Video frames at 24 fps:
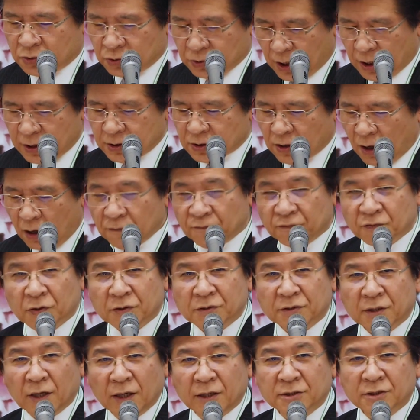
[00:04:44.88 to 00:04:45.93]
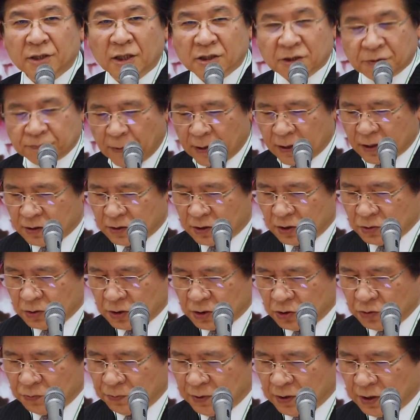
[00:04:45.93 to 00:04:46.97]
Today's conference is
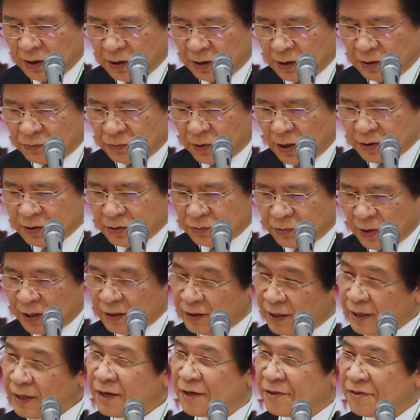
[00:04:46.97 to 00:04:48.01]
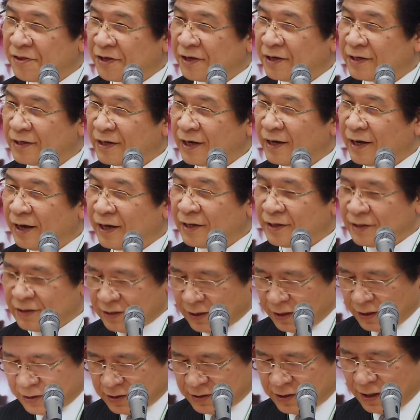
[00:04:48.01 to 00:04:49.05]
expected to be rather lengthy
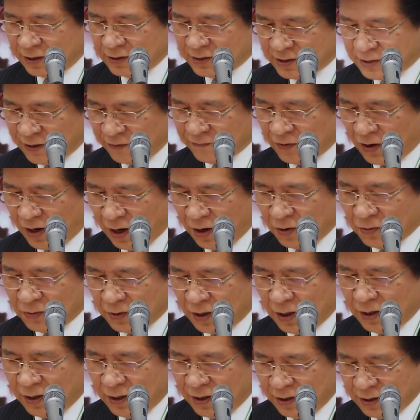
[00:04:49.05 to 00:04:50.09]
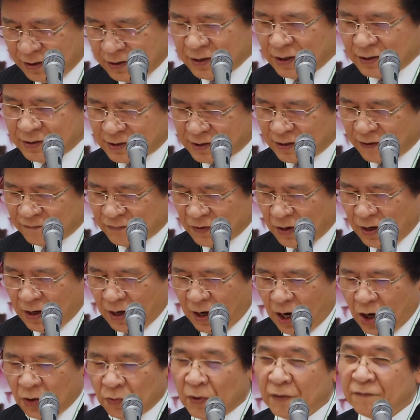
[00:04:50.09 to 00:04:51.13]
and intensive.
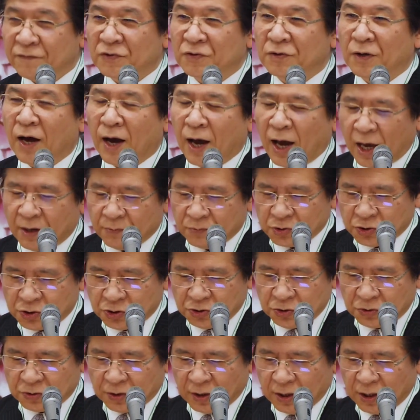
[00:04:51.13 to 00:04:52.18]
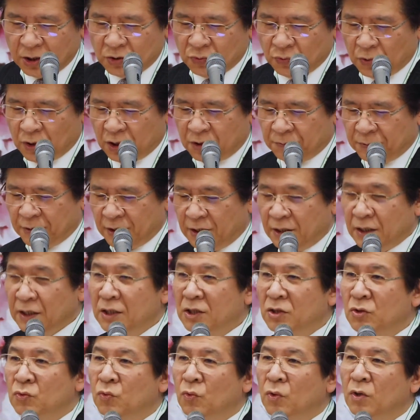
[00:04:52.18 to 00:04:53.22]
However, I'm sure it will be
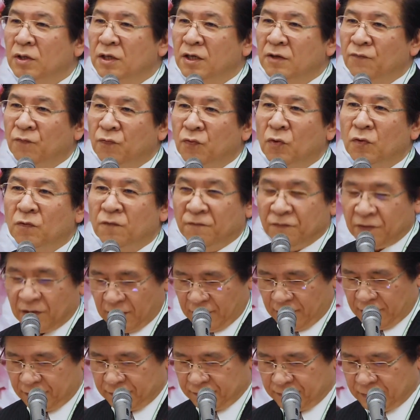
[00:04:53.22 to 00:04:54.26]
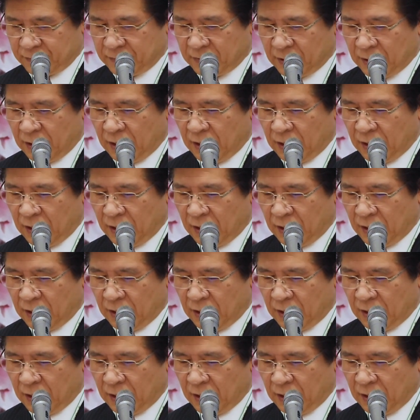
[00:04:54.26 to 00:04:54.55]
equally fulfilling.